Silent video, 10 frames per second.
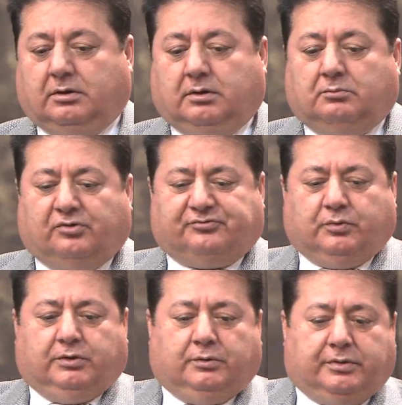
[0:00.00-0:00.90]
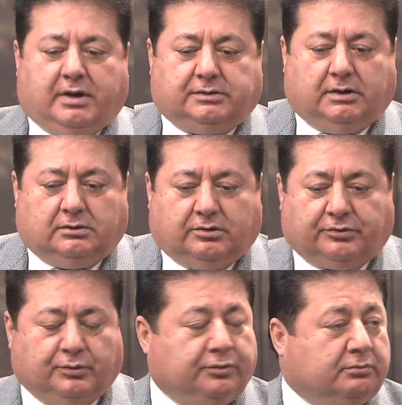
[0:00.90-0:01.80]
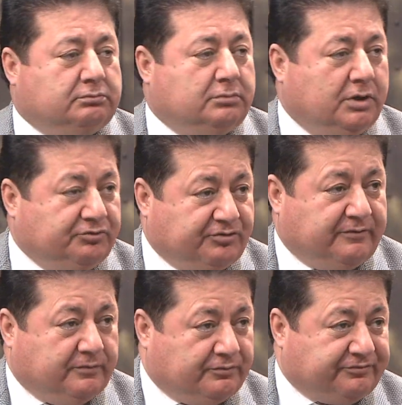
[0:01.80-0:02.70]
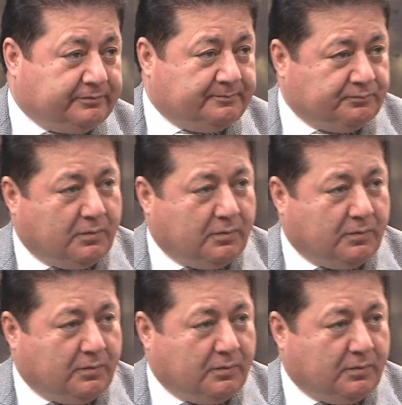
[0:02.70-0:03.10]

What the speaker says: most we do that through the interviews.